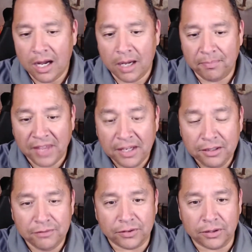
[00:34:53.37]
Thank
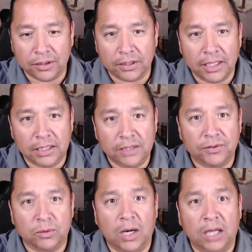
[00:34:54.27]
you for
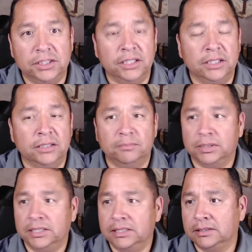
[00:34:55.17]
watching.
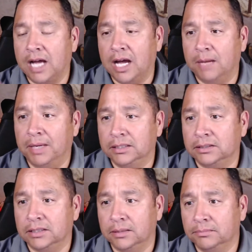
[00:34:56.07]
Please comment.
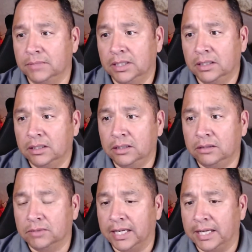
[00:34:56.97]

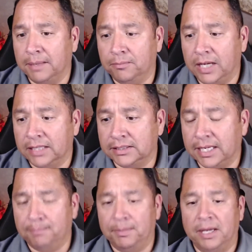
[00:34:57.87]
As I
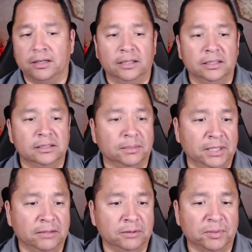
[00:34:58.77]
get better on this, I'll be
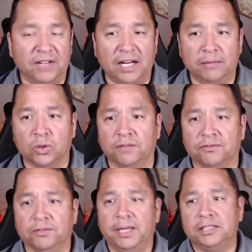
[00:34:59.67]
able to provide more
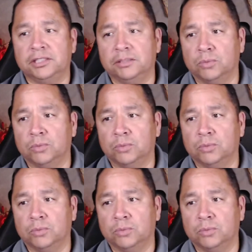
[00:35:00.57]
information, more